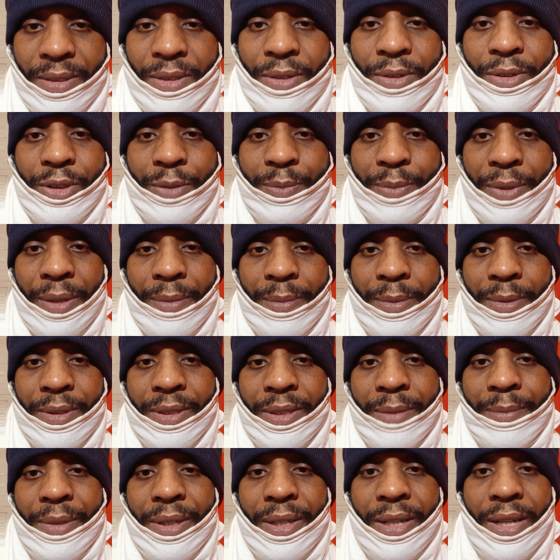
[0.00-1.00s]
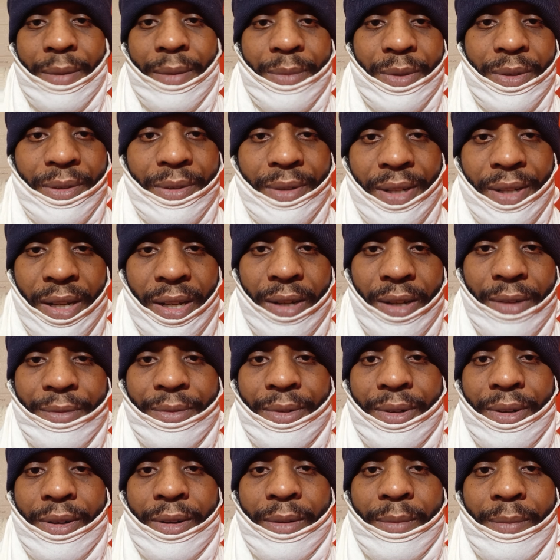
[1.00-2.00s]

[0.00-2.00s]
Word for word: those people can become your downfall,